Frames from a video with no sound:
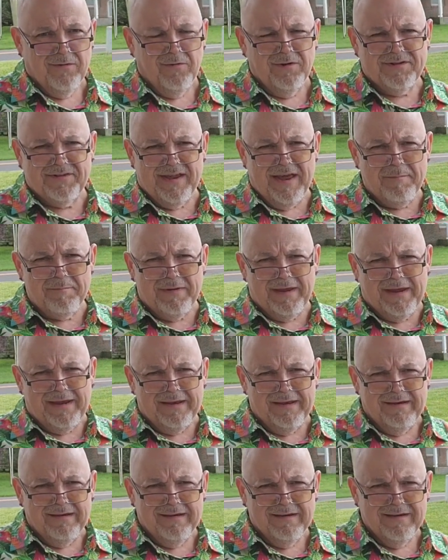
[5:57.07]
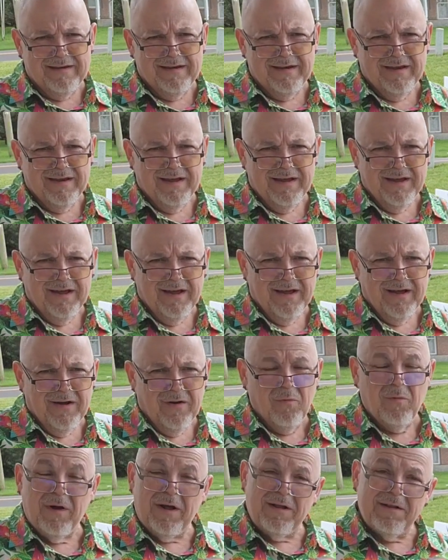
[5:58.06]
What's that mean?
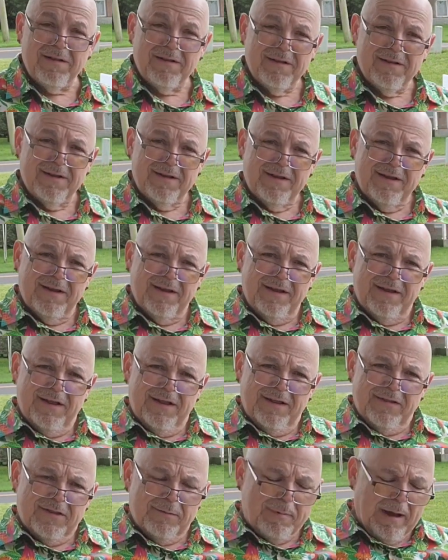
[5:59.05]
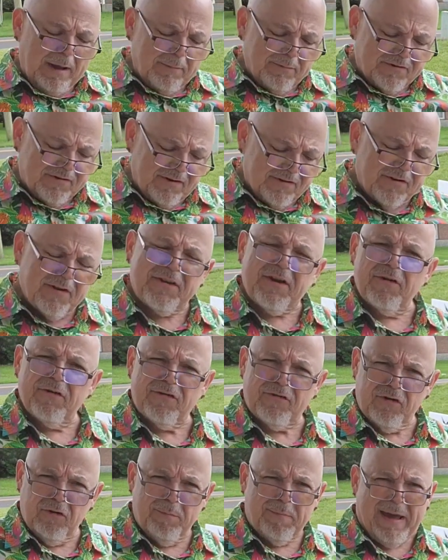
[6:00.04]
Well, the Bible says that
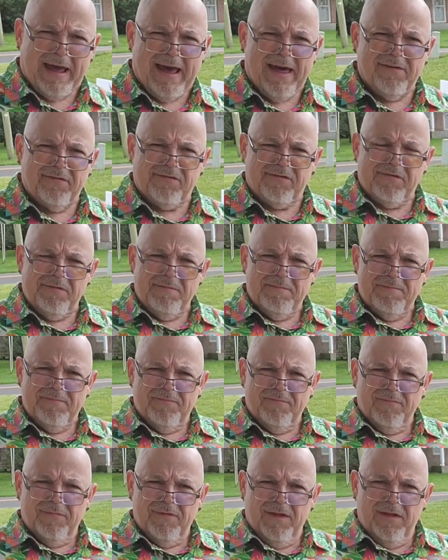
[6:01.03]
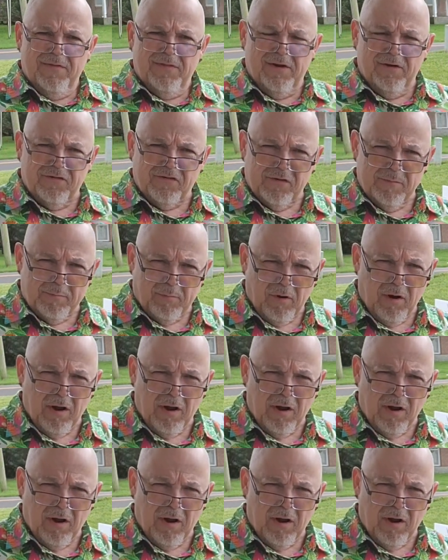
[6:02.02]
there's two paths there's the